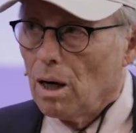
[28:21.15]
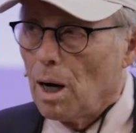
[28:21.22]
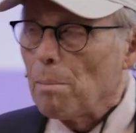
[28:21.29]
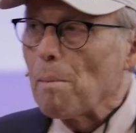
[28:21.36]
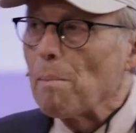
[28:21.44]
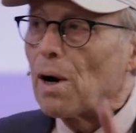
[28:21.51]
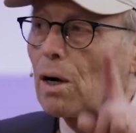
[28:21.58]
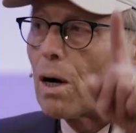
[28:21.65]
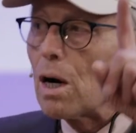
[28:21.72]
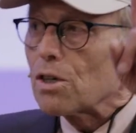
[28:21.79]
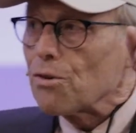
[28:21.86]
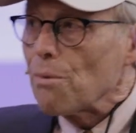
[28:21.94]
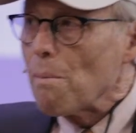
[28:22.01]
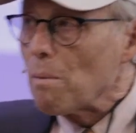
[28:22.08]
Hyperbaric
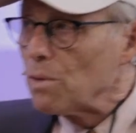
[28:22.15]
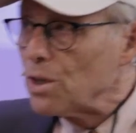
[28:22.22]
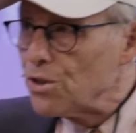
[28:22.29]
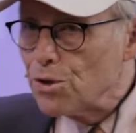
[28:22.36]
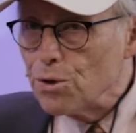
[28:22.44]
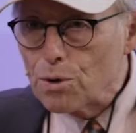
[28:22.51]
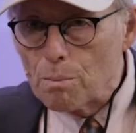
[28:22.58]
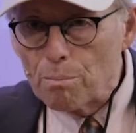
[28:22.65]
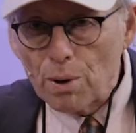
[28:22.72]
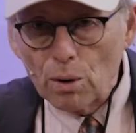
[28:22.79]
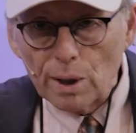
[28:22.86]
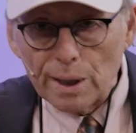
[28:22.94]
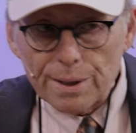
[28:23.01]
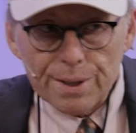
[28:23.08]
oxygen, remember, is 2
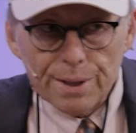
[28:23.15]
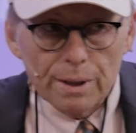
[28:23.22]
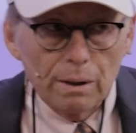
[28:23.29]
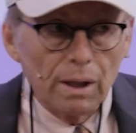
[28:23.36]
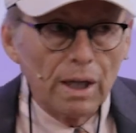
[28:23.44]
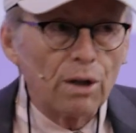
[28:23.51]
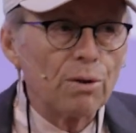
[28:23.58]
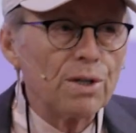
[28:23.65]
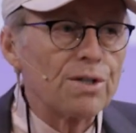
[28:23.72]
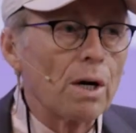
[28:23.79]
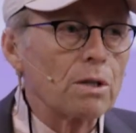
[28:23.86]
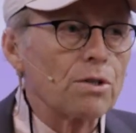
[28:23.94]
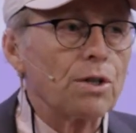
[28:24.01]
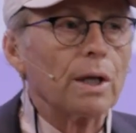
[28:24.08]
components:
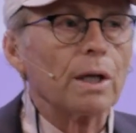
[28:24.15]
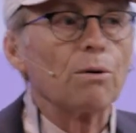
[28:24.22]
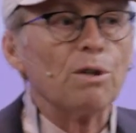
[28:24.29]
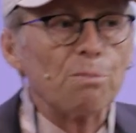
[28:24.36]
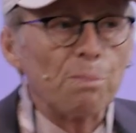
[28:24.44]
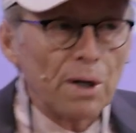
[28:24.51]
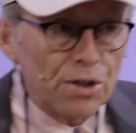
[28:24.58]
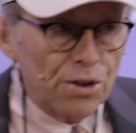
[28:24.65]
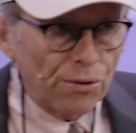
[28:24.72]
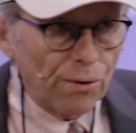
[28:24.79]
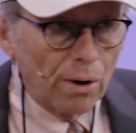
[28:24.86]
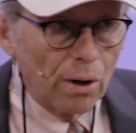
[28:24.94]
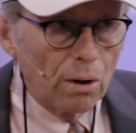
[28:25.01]
increased oxygen, increased pressure.